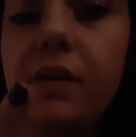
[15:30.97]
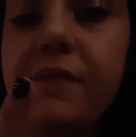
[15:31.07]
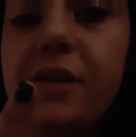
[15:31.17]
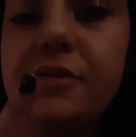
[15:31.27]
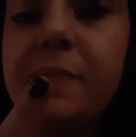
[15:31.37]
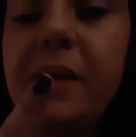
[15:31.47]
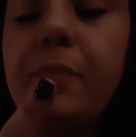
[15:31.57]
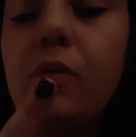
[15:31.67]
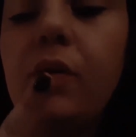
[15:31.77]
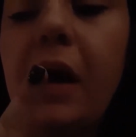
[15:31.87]
of those
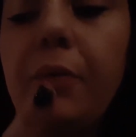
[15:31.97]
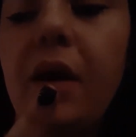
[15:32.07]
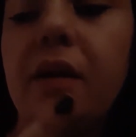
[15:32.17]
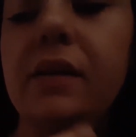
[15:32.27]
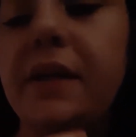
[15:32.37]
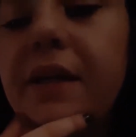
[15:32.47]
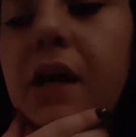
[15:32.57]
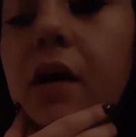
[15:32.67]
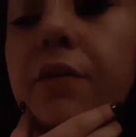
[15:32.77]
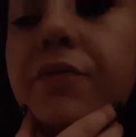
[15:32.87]
people, ironically
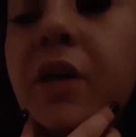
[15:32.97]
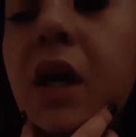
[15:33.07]
enough,